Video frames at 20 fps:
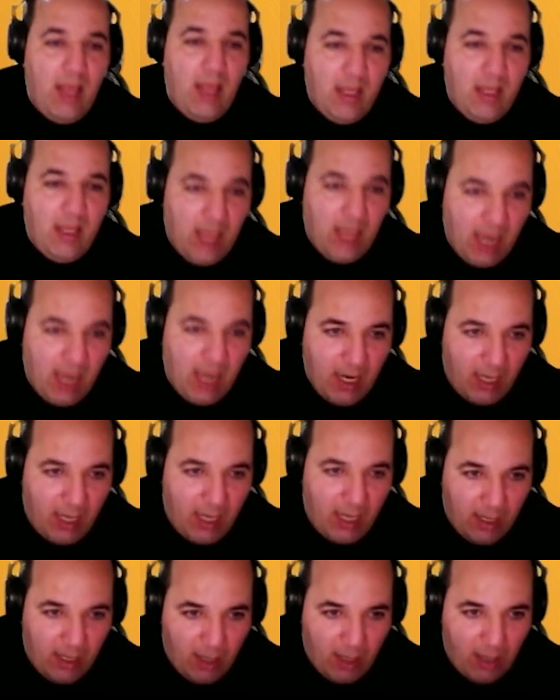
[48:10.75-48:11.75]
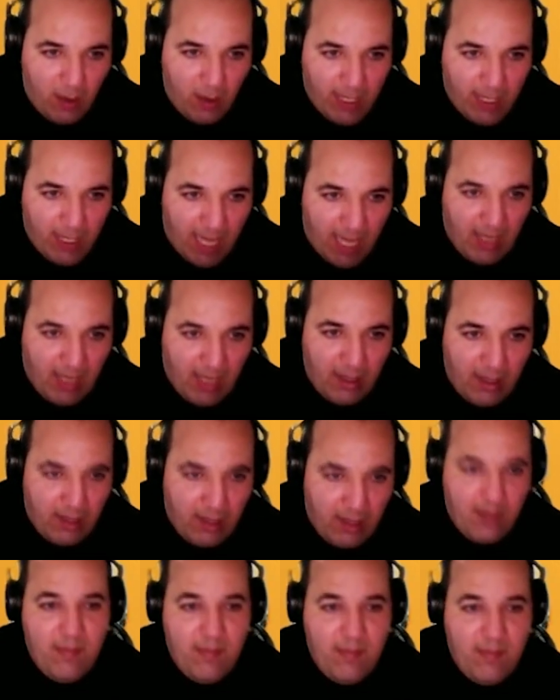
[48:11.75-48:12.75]
here is our
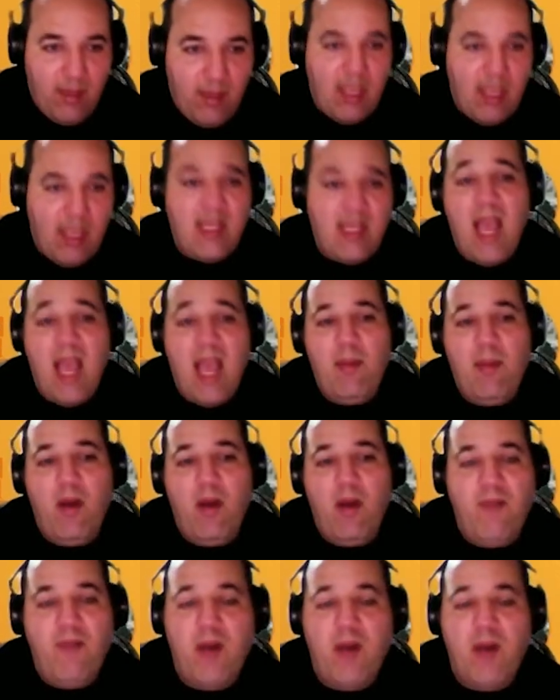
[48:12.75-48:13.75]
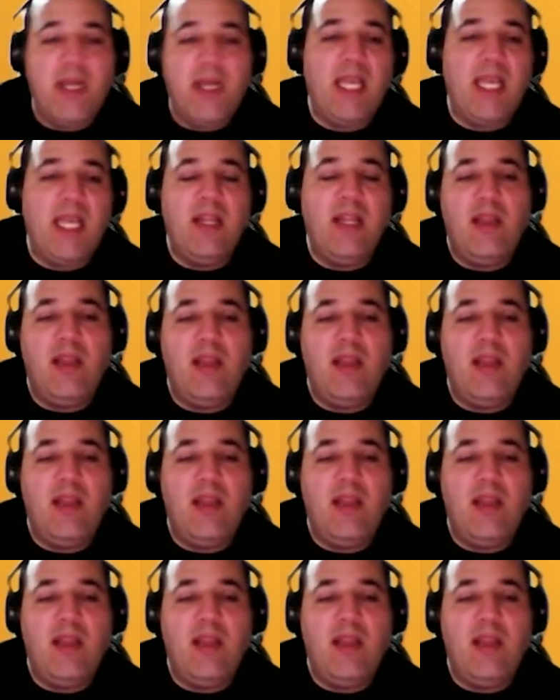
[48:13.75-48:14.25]
cadence, the time of our cadence.